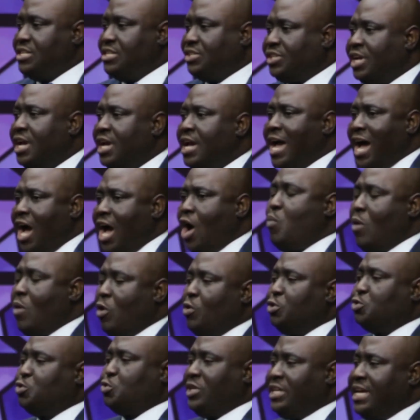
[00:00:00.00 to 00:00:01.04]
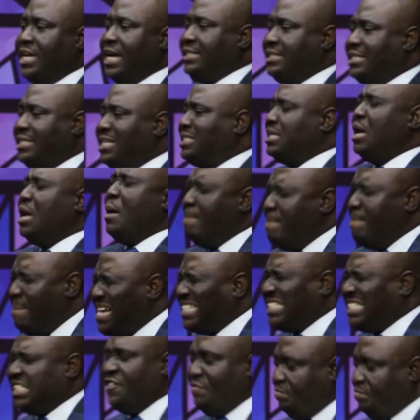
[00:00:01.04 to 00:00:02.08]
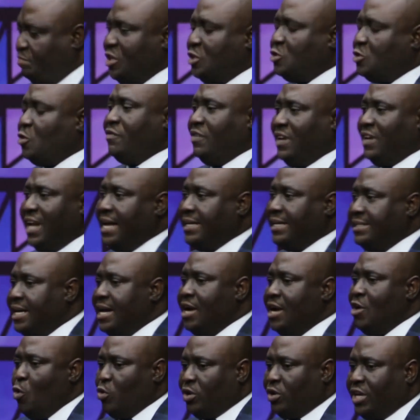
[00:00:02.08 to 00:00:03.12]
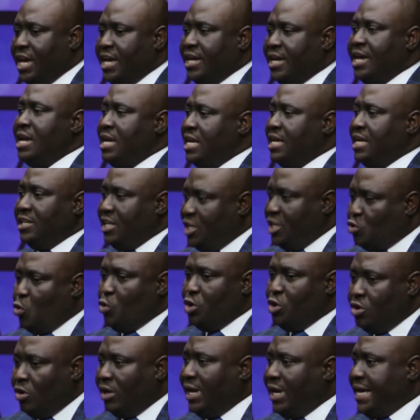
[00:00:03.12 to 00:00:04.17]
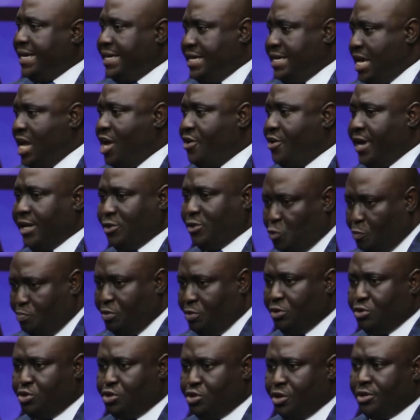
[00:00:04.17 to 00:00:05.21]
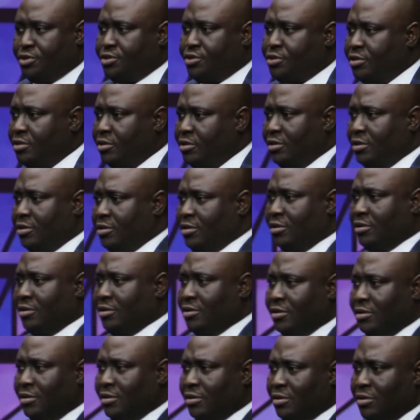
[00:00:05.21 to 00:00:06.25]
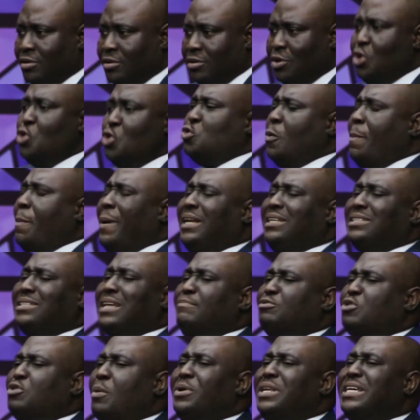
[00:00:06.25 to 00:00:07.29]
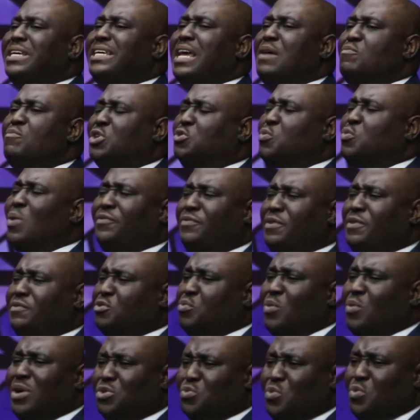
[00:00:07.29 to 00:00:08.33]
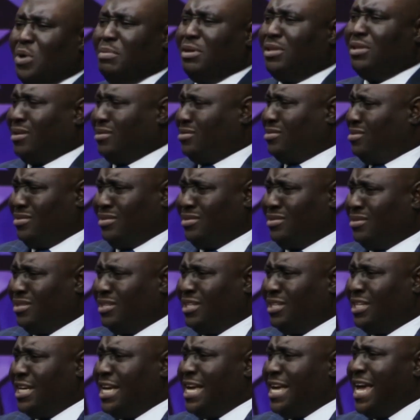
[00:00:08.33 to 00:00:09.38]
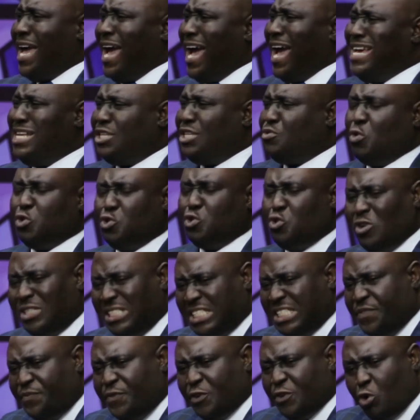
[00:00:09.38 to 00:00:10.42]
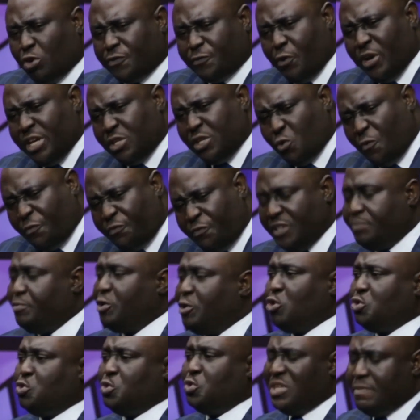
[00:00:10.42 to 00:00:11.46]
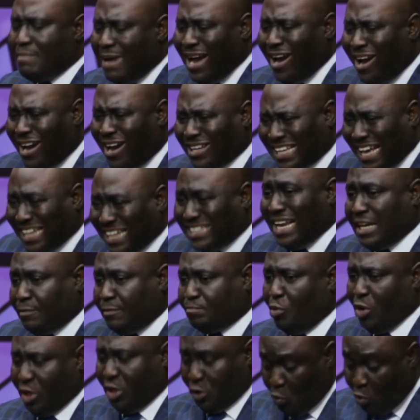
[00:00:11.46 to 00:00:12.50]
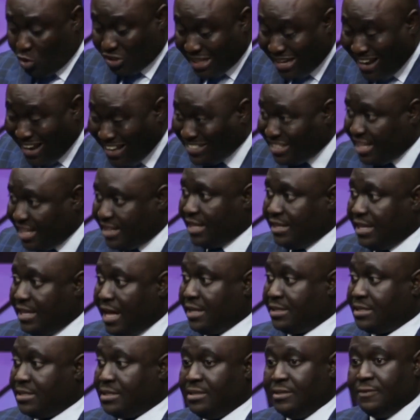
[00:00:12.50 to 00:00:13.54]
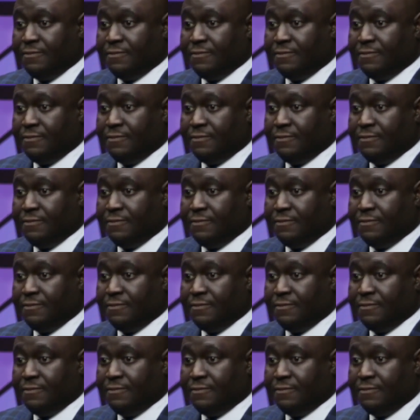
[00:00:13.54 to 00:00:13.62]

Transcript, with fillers: is how we're going to get this massive piece of land, okay, in the Koyoleki or Lekki area to build church. So by the time somebody came with 151 square meters, it was not difficult for it to fit because you see, my heart at that point was larger than that.